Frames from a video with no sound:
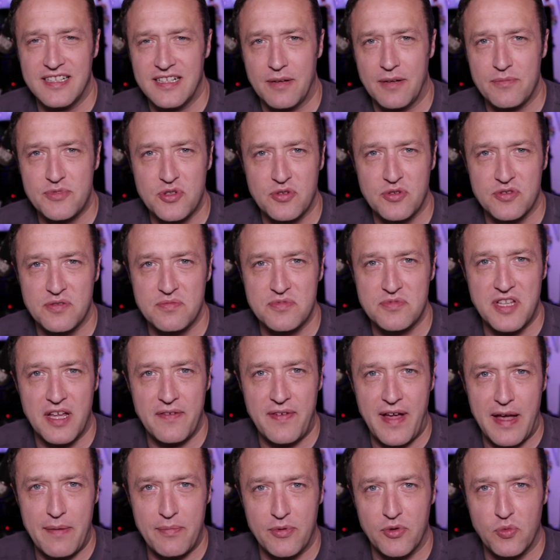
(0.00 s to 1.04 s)
I'm sure some
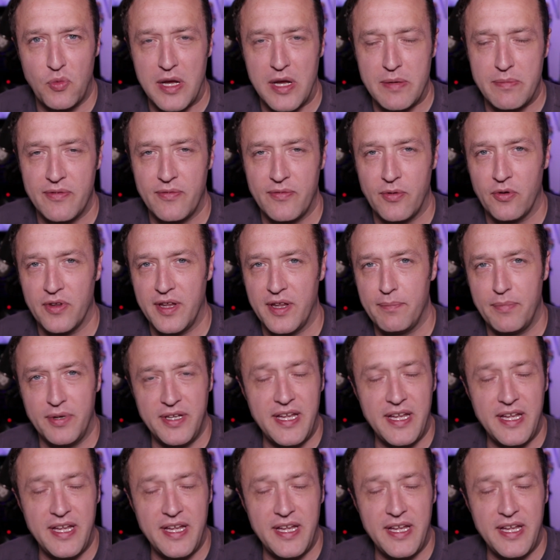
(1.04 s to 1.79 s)
stuff happened way before then.